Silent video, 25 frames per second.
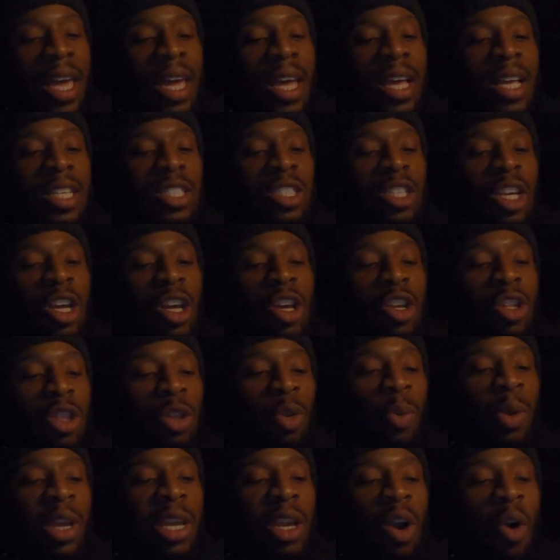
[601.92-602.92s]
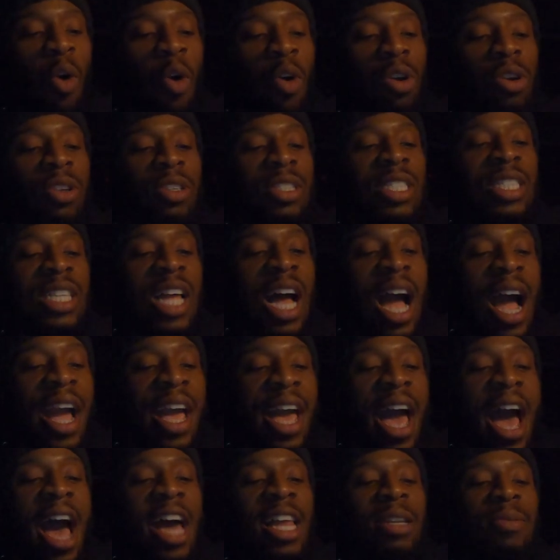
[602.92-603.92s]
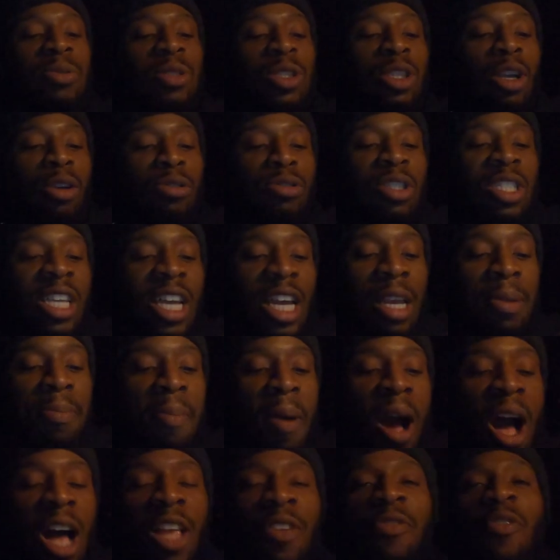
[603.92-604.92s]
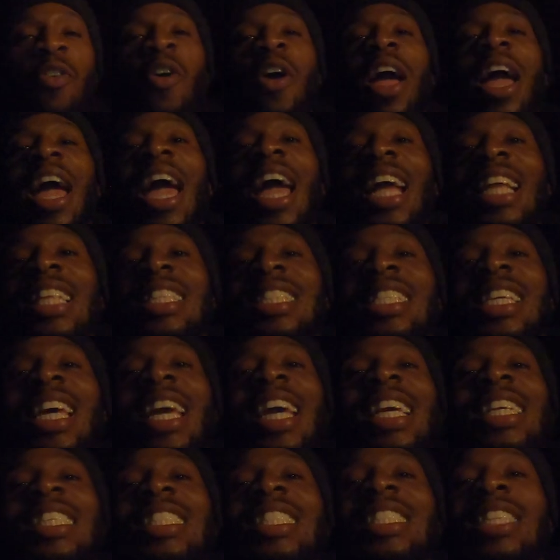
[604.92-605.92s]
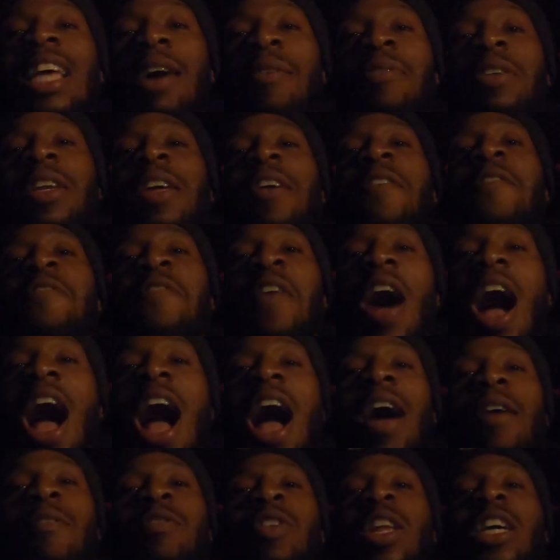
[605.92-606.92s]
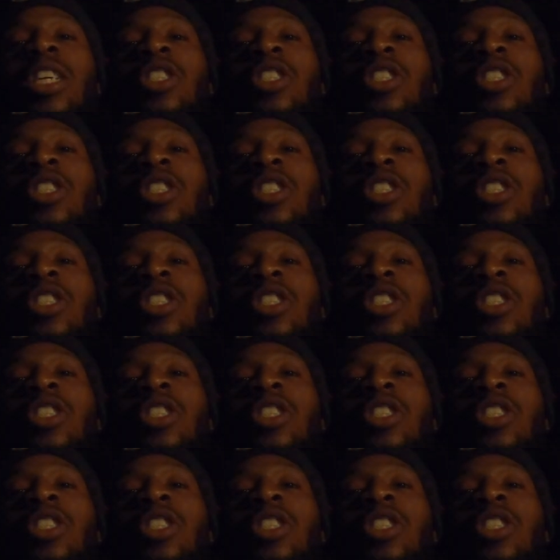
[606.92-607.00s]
is 3 orders, 9 items, 13 miles for 1875.